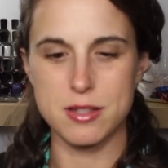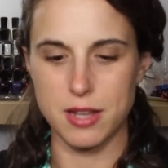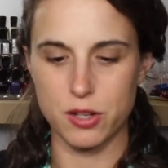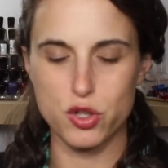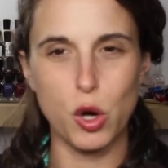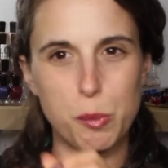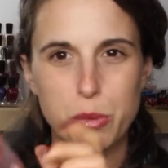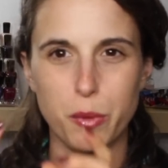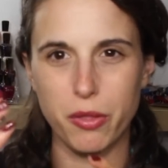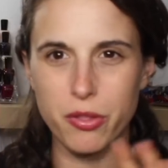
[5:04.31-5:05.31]
It's like
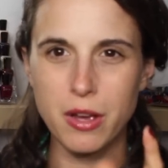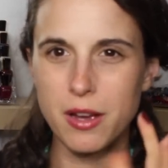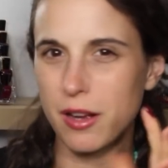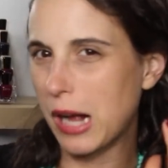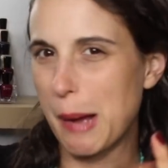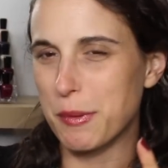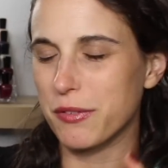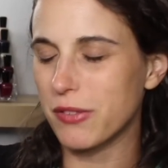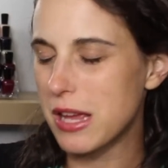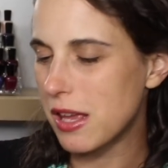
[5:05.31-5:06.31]
taupe with copper
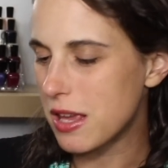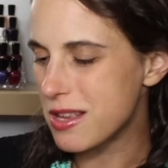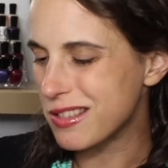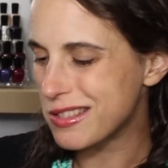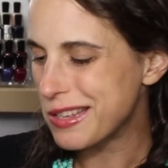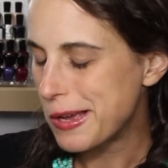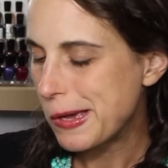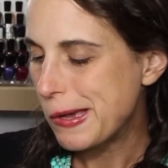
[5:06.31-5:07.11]
flakies.